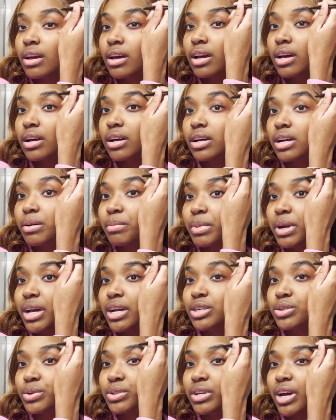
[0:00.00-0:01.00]
And I
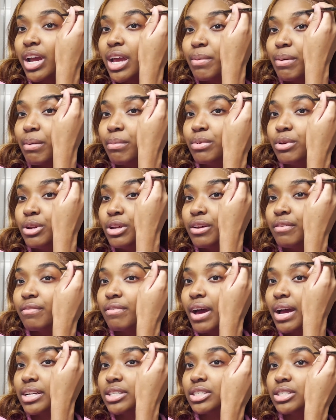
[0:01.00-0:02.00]
enjoy talking about beauty and
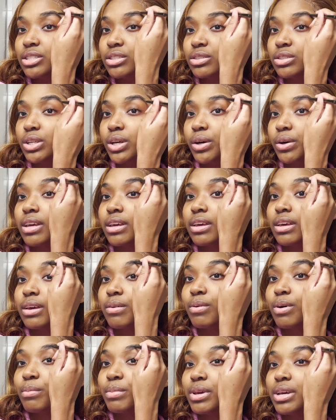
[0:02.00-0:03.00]
fashion. So it
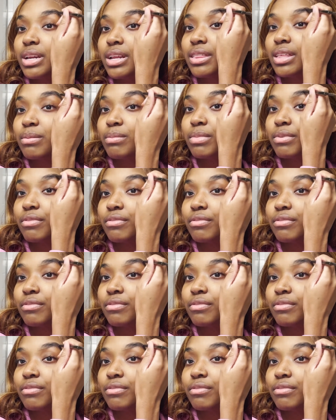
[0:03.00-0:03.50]
won't be anything but